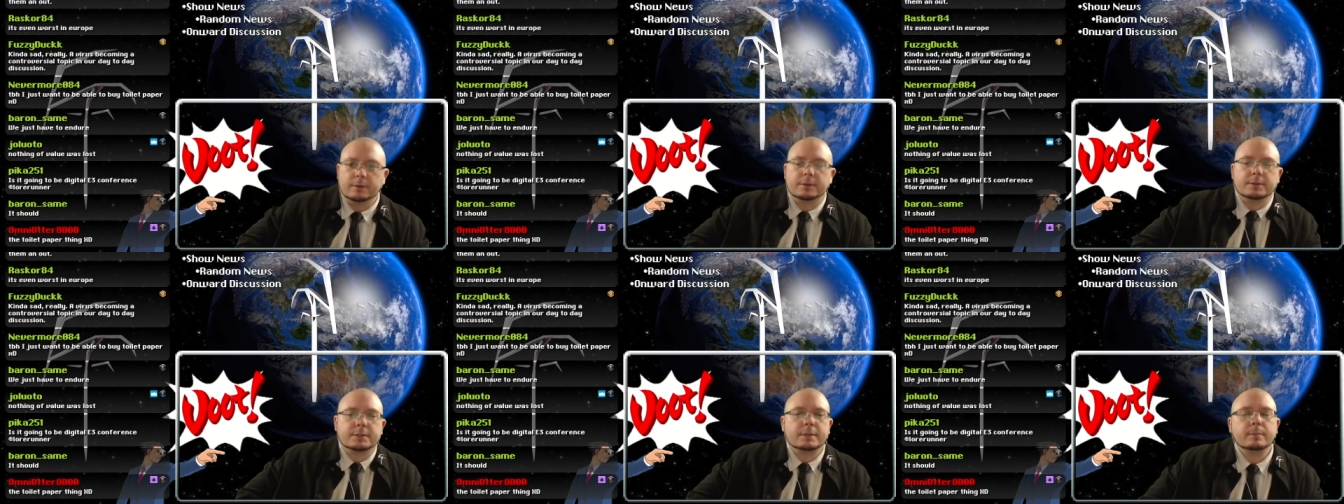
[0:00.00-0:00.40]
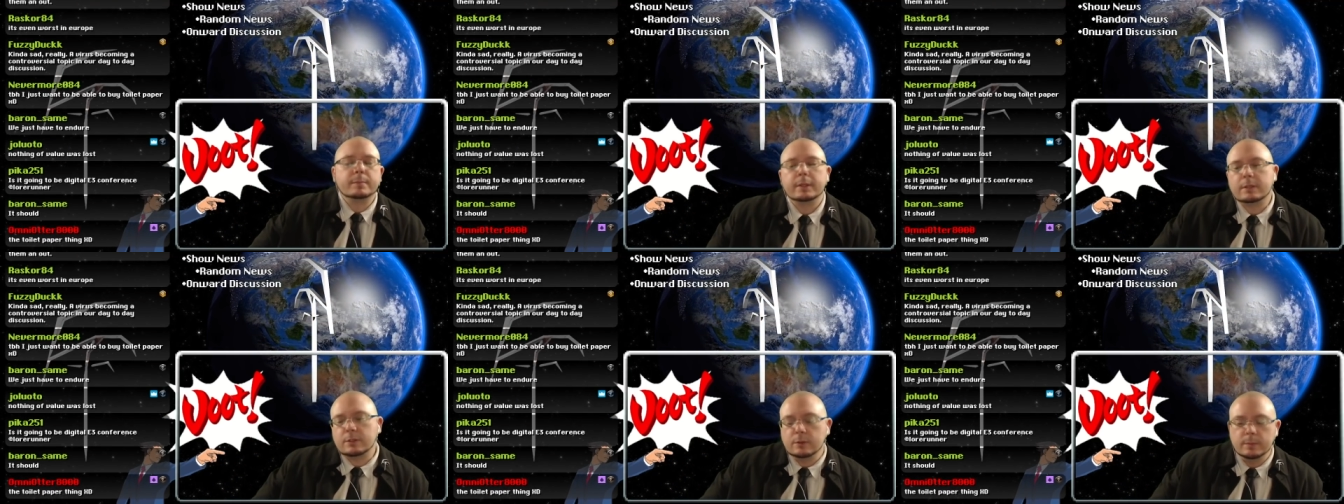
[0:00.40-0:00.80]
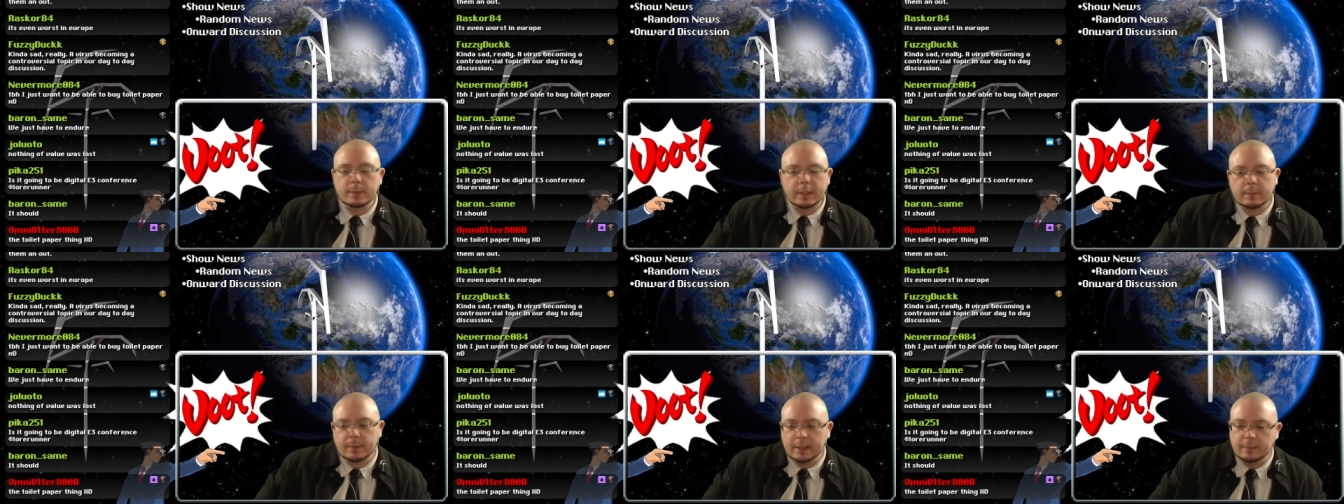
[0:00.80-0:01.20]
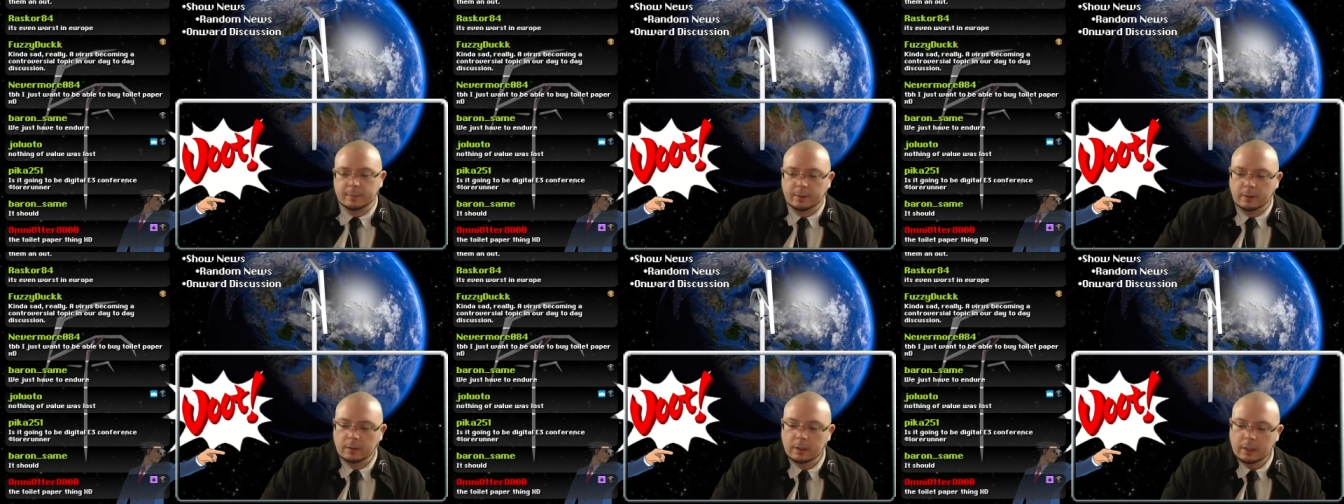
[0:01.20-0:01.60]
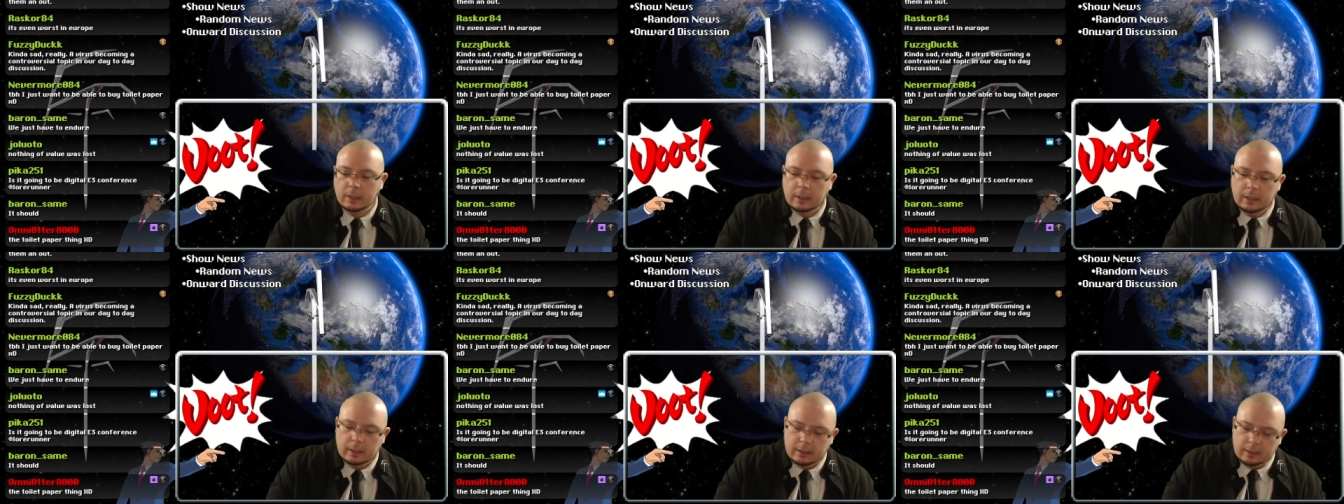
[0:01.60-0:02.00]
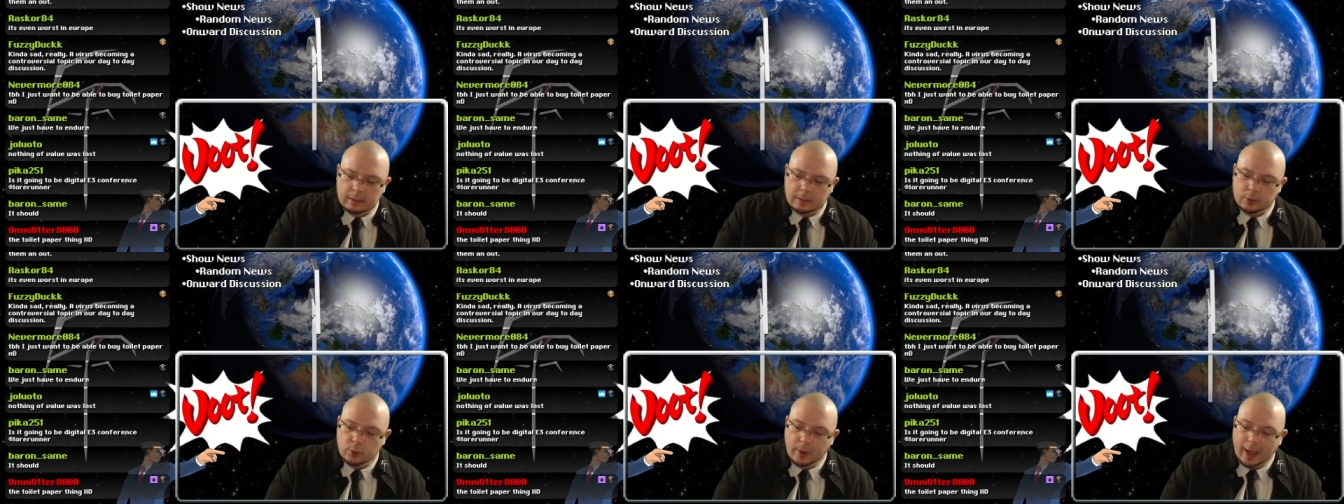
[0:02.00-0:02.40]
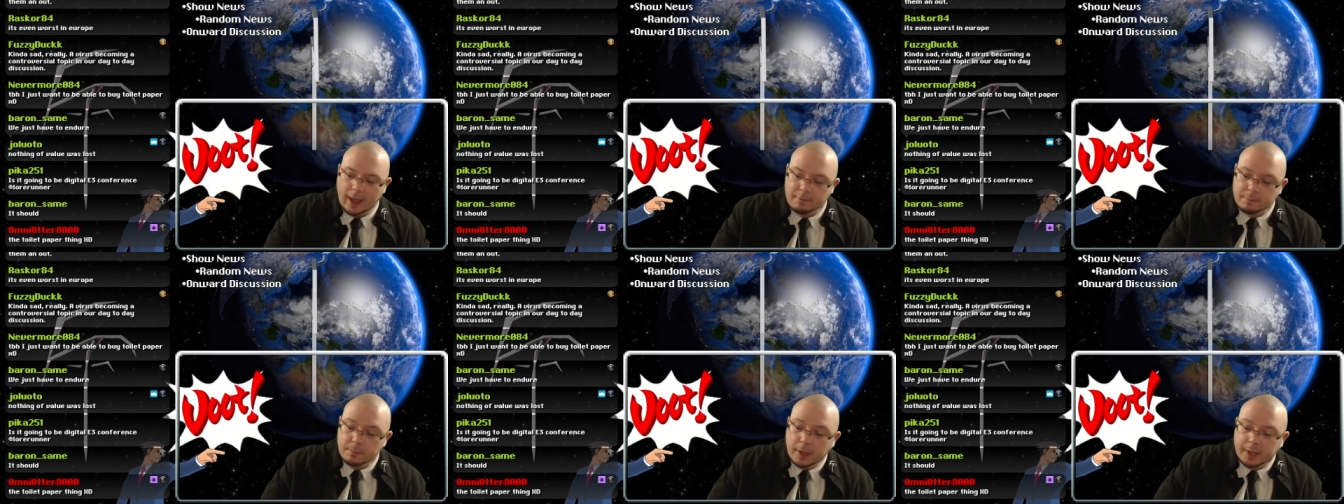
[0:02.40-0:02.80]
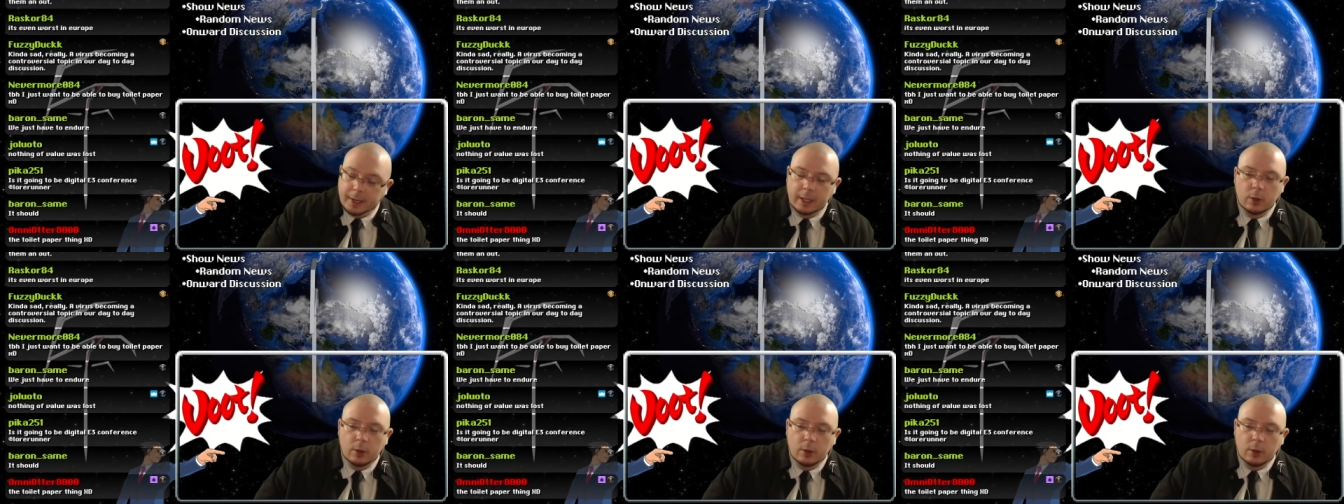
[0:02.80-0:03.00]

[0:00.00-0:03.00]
There's simply too many people who have money,